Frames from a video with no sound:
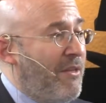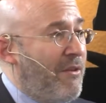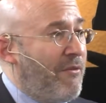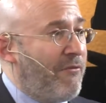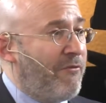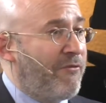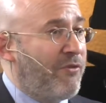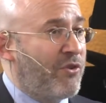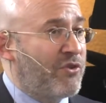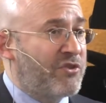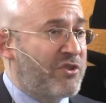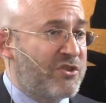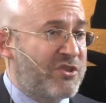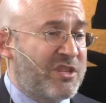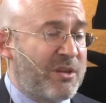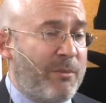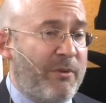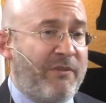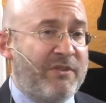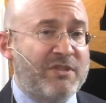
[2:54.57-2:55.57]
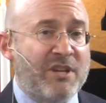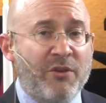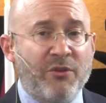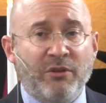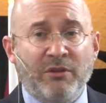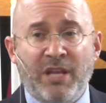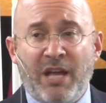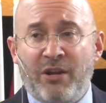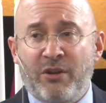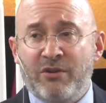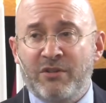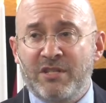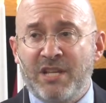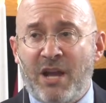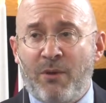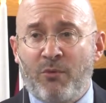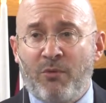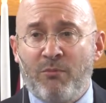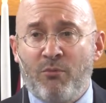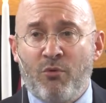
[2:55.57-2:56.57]
versus some of his other letters
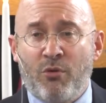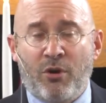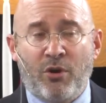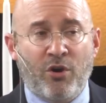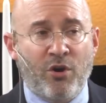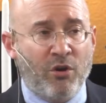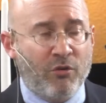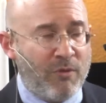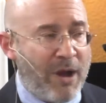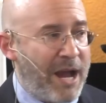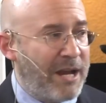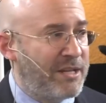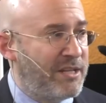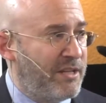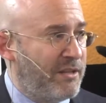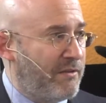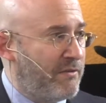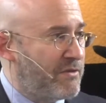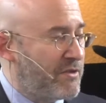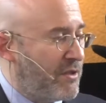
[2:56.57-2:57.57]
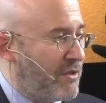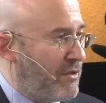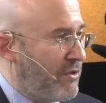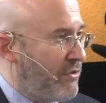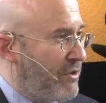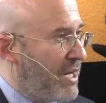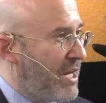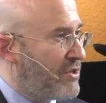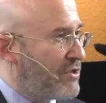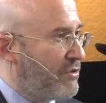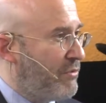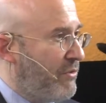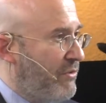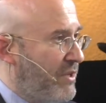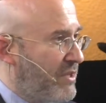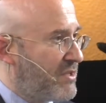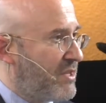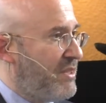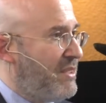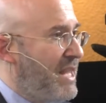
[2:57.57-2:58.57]
that were more correctives, and you guys are
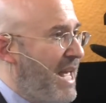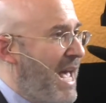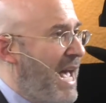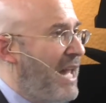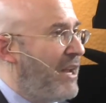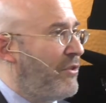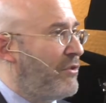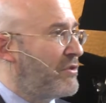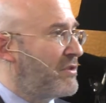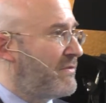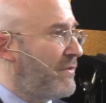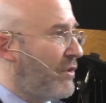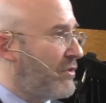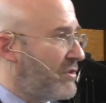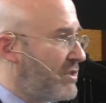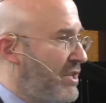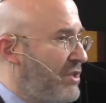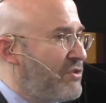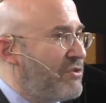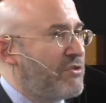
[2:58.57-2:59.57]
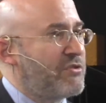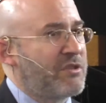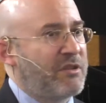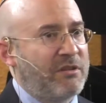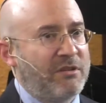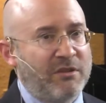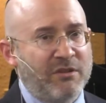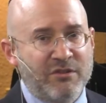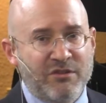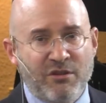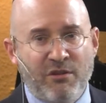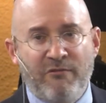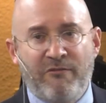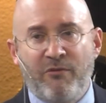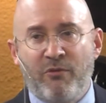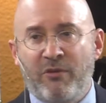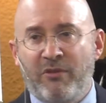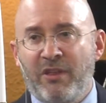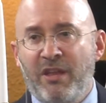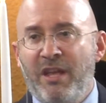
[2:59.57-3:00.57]
doing this and that, and there's false teachers and so
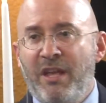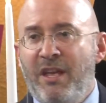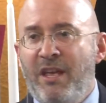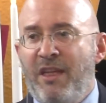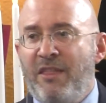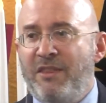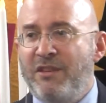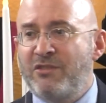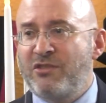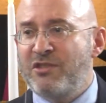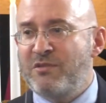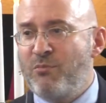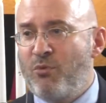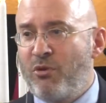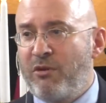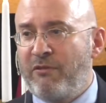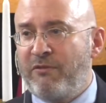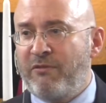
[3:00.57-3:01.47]
forth. This is more